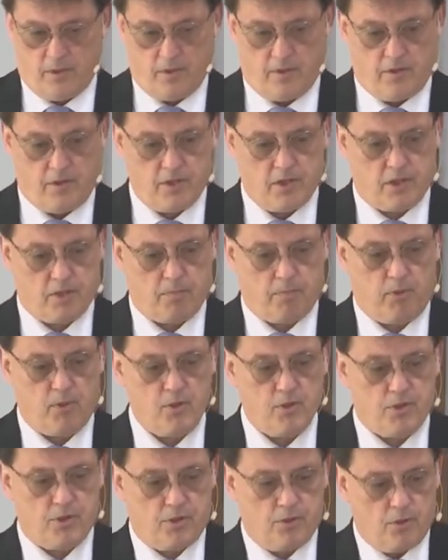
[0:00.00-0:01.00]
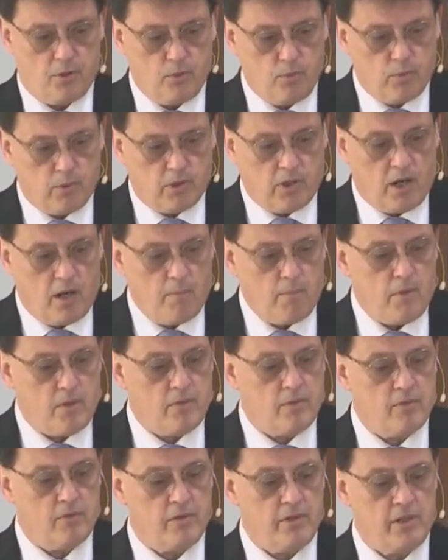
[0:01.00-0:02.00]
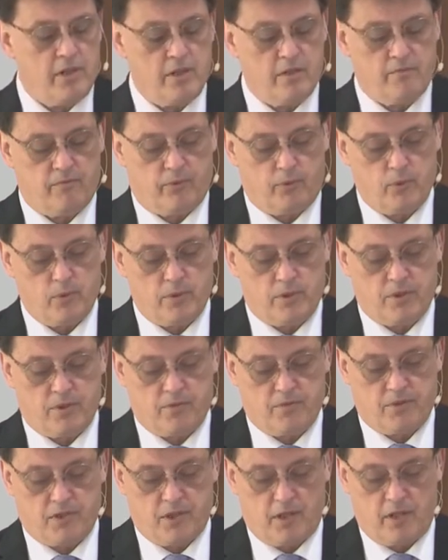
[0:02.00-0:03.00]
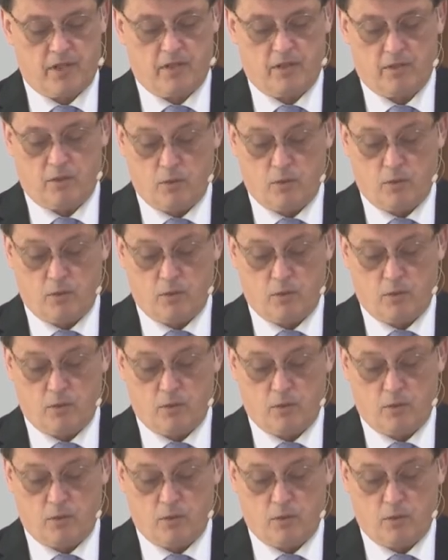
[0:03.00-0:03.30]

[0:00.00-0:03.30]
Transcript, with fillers: this person who will come under the influence of Satan,